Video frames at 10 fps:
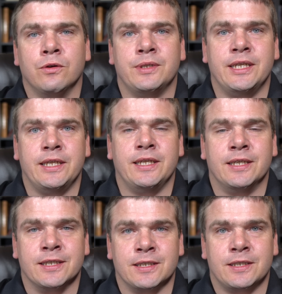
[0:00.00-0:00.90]
Though T D
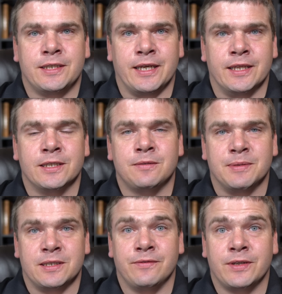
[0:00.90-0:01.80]
doesn't say this
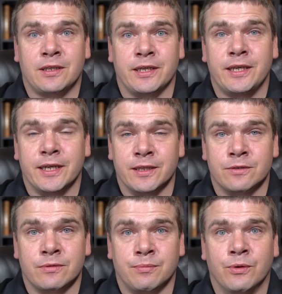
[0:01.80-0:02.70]
specifically in
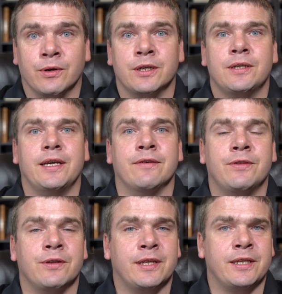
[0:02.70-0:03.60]
this report, if
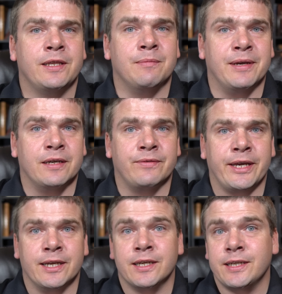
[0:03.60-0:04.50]
they're thinking the Bank of
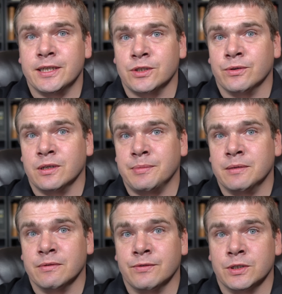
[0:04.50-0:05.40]
Canada is going to
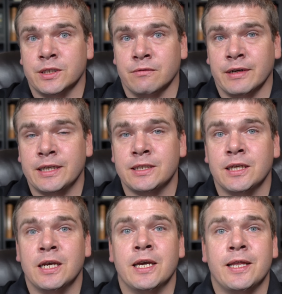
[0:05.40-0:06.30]
be reversing rates,
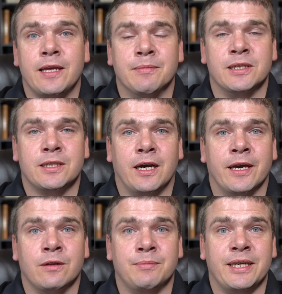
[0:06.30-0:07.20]
they must
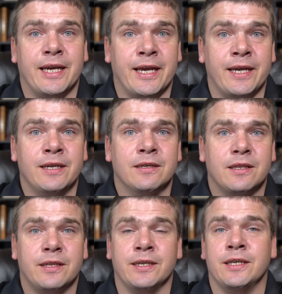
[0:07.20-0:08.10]
either be A,
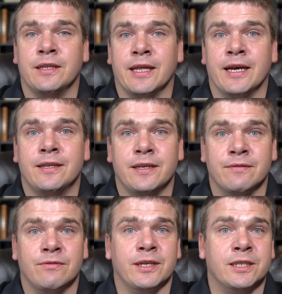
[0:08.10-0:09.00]
thinking that
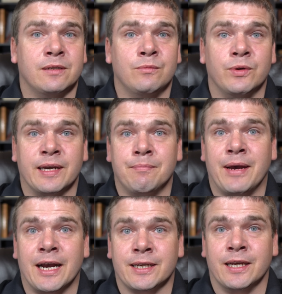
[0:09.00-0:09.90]
inflation will get
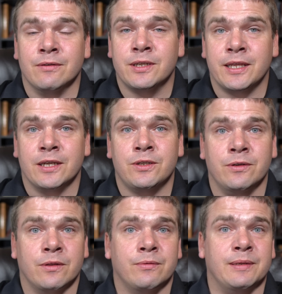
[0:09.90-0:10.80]
back down to that
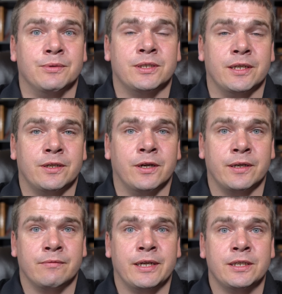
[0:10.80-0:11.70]
two to three percent
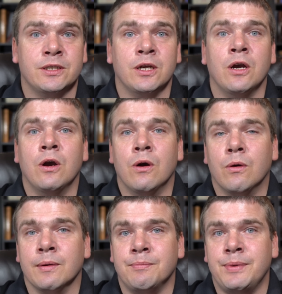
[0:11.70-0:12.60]
target range,
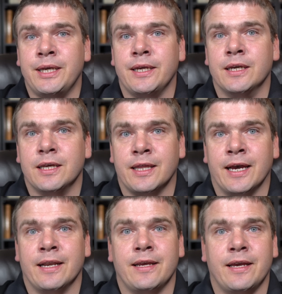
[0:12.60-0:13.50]
or B,
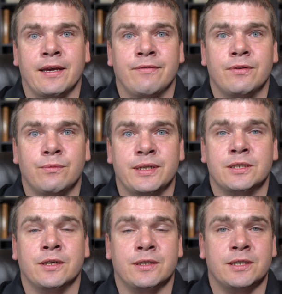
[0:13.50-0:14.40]
that if we
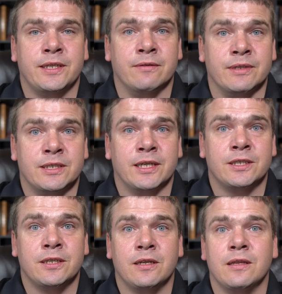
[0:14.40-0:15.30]
start to see a
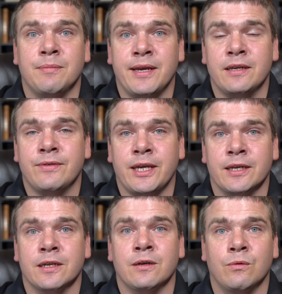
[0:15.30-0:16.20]
recession, the Bank of
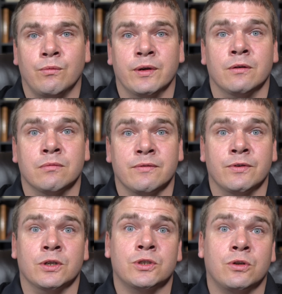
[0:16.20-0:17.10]
Canada will reverse